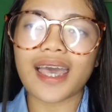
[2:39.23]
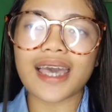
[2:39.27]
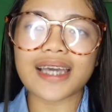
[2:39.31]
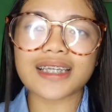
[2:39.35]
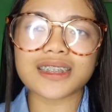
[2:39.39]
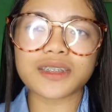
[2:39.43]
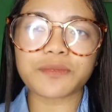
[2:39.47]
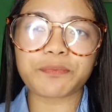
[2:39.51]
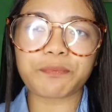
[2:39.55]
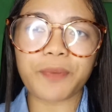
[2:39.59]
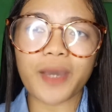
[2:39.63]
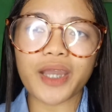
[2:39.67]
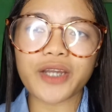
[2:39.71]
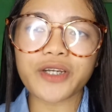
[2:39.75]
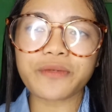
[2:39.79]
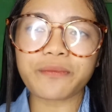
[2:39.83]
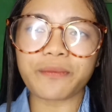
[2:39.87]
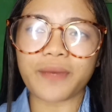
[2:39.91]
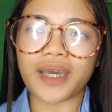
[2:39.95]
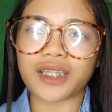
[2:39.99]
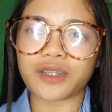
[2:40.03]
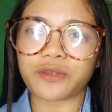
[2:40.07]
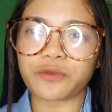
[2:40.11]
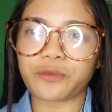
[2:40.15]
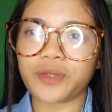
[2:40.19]

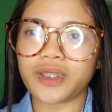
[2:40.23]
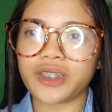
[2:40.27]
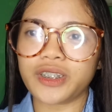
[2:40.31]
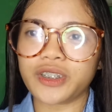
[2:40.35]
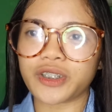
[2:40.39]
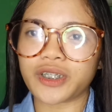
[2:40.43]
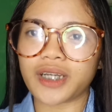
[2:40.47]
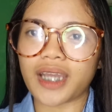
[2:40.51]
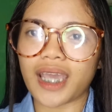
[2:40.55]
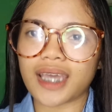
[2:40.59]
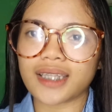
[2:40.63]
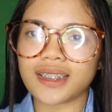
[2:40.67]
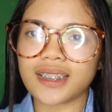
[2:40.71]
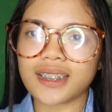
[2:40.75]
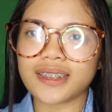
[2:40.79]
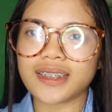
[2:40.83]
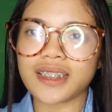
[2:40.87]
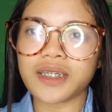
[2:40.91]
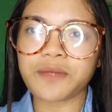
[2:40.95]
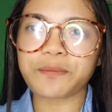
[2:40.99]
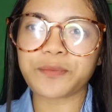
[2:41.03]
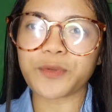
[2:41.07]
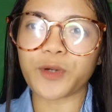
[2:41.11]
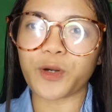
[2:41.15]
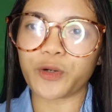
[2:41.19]
Experiment with your
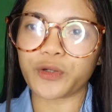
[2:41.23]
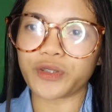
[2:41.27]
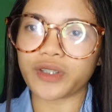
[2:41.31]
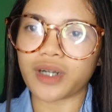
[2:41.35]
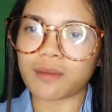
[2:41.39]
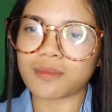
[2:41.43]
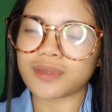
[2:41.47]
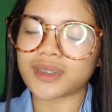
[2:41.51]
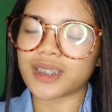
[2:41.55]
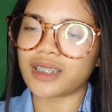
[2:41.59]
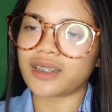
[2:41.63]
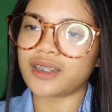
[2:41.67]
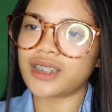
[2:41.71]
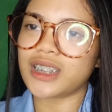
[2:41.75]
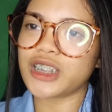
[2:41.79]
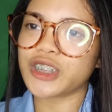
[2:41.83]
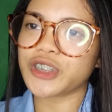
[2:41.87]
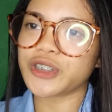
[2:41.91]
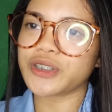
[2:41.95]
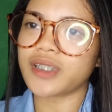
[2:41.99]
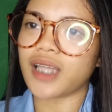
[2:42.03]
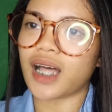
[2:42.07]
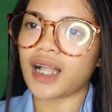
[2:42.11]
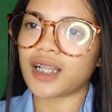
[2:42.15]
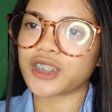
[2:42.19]
editing program's
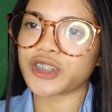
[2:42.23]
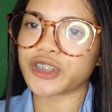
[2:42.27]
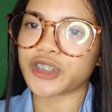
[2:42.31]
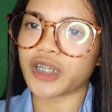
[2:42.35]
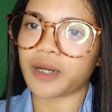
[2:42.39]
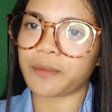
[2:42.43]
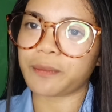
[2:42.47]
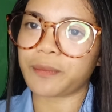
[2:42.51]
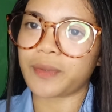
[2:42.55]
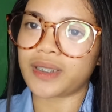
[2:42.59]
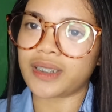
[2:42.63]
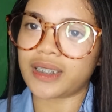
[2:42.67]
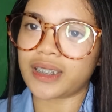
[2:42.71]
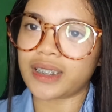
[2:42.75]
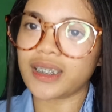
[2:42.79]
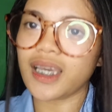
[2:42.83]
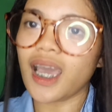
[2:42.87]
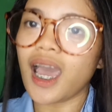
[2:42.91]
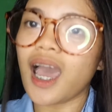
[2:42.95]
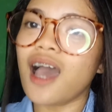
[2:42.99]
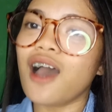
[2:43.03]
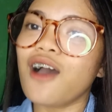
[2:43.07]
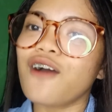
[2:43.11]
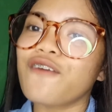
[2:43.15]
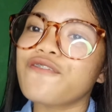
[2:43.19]
additional sharpening
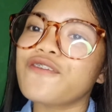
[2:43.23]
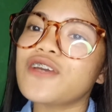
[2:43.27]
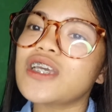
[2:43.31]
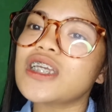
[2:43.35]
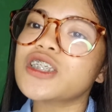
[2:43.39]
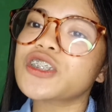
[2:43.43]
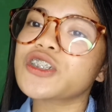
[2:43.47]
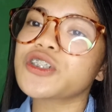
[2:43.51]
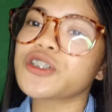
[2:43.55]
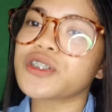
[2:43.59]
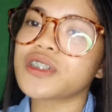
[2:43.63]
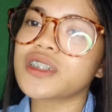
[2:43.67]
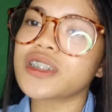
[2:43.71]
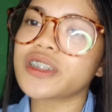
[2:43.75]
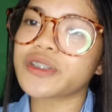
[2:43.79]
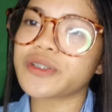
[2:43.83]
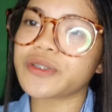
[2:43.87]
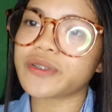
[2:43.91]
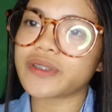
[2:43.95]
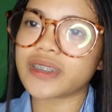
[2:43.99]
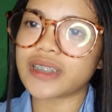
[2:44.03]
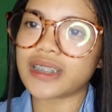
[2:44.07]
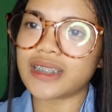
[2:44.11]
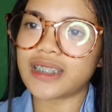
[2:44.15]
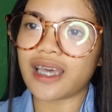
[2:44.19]
features
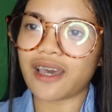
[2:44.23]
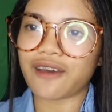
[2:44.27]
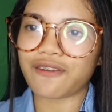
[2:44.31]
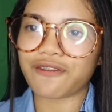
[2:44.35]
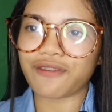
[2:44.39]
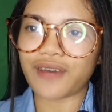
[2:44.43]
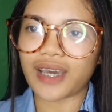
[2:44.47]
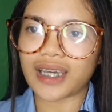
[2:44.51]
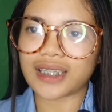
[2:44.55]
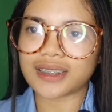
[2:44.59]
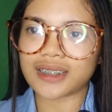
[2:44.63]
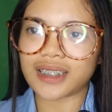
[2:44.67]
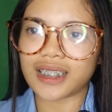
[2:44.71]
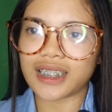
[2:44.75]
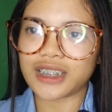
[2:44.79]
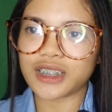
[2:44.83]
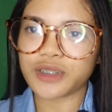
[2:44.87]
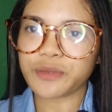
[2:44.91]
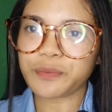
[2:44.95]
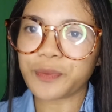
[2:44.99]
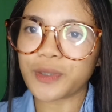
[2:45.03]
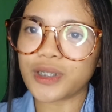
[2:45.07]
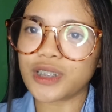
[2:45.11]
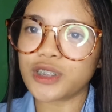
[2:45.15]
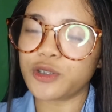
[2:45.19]
to see the effect
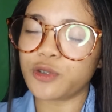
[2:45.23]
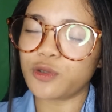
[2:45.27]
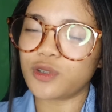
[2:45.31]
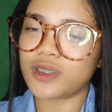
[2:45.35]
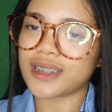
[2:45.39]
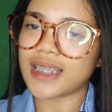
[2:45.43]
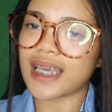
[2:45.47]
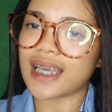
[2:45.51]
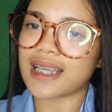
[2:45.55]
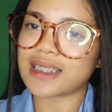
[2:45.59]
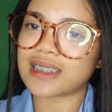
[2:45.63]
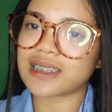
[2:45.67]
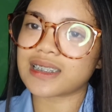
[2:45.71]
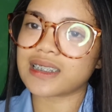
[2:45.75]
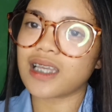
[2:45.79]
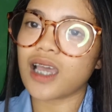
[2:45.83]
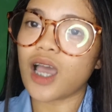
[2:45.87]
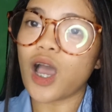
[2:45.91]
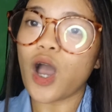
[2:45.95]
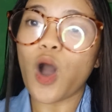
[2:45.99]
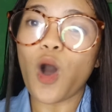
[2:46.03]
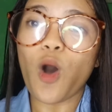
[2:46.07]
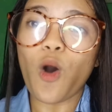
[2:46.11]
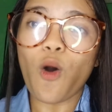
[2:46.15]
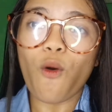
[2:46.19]
each produces.
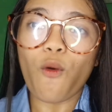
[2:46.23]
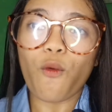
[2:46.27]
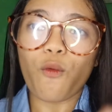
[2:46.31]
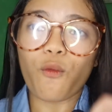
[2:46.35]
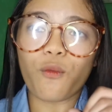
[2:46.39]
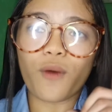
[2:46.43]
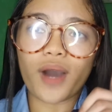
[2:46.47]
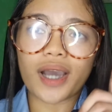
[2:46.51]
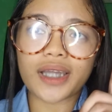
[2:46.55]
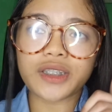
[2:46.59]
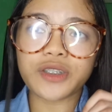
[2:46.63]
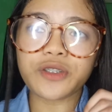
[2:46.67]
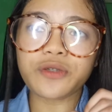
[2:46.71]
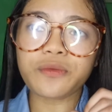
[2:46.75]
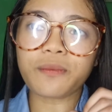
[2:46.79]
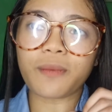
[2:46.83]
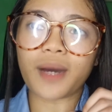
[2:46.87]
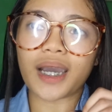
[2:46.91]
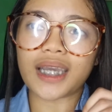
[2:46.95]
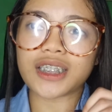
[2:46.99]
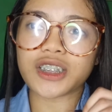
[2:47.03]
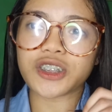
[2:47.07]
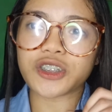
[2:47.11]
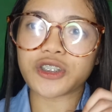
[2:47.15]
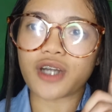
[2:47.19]
One you
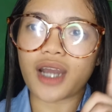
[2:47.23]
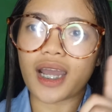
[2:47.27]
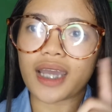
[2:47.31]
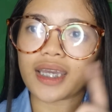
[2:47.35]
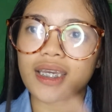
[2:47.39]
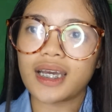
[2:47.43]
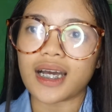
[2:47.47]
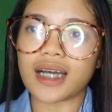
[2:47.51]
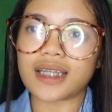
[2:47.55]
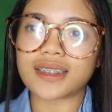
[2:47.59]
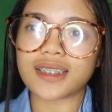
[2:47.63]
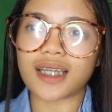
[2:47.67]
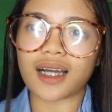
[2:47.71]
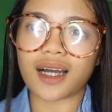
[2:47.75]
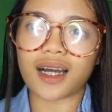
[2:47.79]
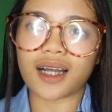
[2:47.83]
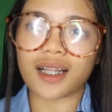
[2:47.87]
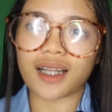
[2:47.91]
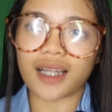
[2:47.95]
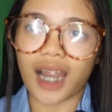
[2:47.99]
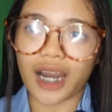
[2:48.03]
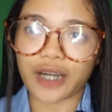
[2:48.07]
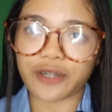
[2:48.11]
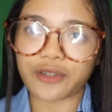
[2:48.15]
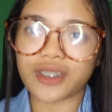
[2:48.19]
might try as a
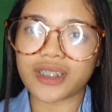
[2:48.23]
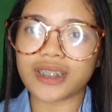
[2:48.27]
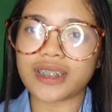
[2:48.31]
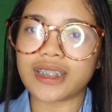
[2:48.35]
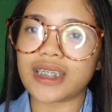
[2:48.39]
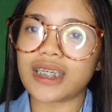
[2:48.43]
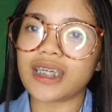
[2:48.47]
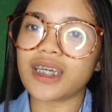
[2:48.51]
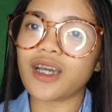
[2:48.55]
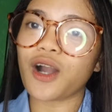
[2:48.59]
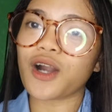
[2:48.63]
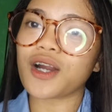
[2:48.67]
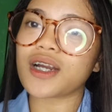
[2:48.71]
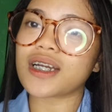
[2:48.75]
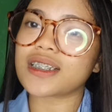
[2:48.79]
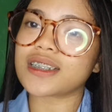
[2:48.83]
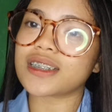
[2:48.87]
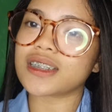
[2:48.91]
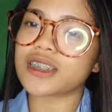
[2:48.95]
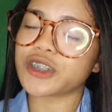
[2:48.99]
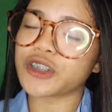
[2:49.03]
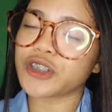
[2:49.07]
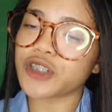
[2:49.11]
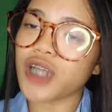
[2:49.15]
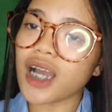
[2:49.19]
clarity or
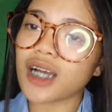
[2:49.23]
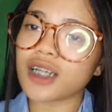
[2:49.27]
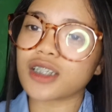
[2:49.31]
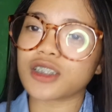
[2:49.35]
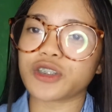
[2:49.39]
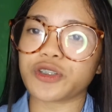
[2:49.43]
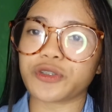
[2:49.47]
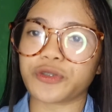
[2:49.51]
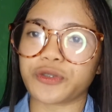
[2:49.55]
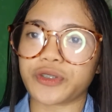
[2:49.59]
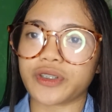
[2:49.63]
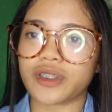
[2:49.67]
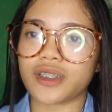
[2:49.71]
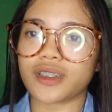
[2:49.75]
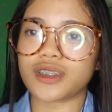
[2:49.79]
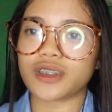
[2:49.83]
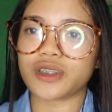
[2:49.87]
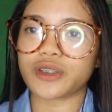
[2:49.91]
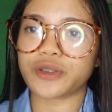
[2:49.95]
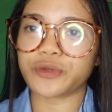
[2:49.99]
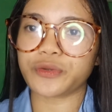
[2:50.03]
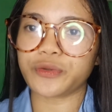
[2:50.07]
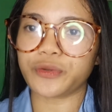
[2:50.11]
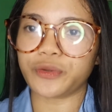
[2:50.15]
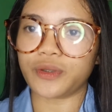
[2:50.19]
structure
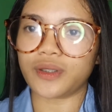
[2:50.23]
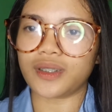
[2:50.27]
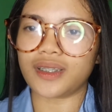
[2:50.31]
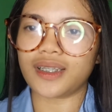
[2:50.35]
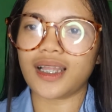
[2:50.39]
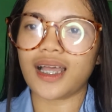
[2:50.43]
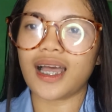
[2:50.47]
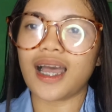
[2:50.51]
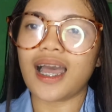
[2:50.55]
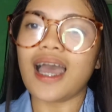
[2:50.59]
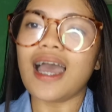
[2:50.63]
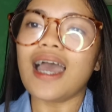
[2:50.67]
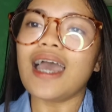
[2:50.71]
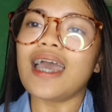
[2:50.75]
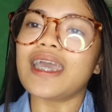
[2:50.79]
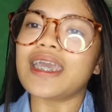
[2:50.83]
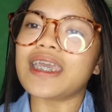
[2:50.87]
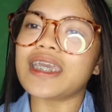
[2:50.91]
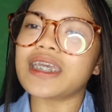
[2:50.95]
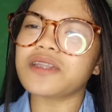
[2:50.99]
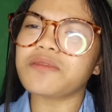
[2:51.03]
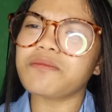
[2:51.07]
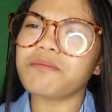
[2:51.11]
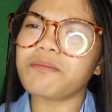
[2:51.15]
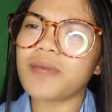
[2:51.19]
tool.
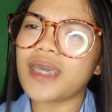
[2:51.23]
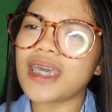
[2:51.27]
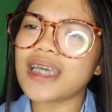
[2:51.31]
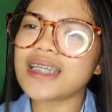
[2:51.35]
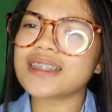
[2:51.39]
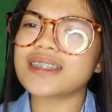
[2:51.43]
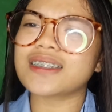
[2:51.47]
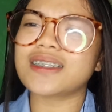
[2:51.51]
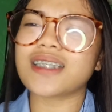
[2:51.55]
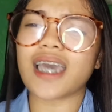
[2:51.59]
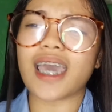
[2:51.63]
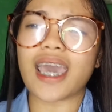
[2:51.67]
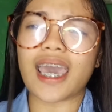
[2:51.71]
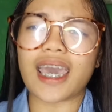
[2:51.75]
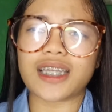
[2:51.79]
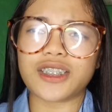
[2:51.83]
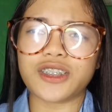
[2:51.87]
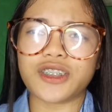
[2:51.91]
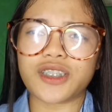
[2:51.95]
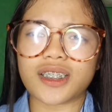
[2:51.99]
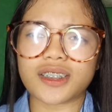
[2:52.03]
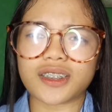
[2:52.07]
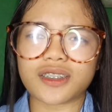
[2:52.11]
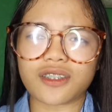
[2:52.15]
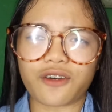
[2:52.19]
It makes the
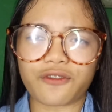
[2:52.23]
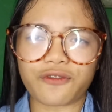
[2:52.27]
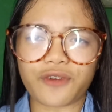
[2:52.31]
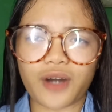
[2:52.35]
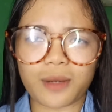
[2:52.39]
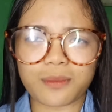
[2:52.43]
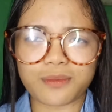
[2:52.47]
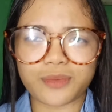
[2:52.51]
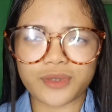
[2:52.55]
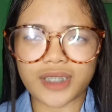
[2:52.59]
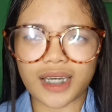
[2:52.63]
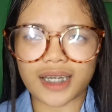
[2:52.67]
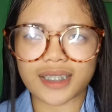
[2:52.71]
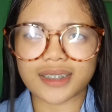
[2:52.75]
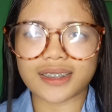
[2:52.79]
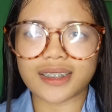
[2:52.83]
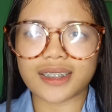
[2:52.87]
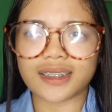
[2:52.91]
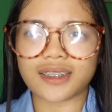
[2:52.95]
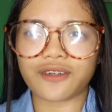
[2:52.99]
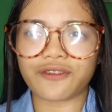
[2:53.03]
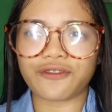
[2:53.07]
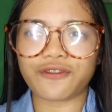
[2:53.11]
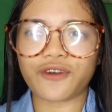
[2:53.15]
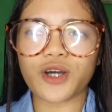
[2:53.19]
edges of objects
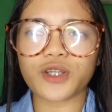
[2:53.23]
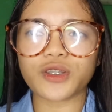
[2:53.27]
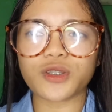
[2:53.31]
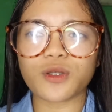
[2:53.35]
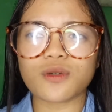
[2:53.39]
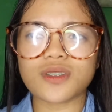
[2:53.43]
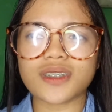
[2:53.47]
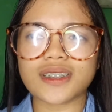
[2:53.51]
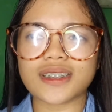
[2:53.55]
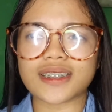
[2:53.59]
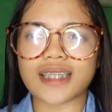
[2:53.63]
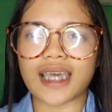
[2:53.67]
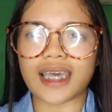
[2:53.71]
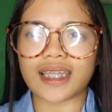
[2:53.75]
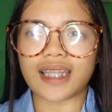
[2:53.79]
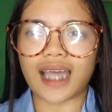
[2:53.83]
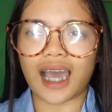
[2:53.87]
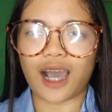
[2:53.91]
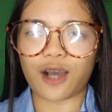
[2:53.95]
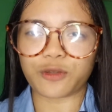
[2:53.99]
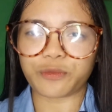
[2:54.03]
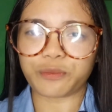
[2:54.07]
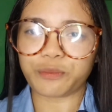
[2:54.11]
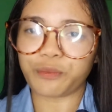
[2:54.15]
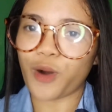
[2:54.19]
in the photo stand
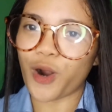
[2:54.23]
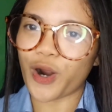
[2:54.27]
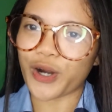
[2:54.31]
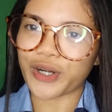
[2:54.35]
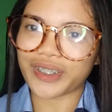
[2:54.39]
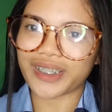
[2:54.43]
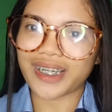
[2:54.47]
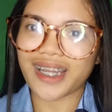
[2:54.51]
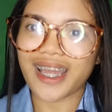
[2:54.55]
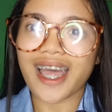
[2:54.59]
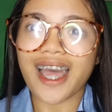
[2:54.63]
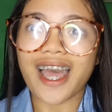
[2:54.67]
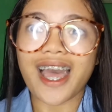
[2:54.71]
out more,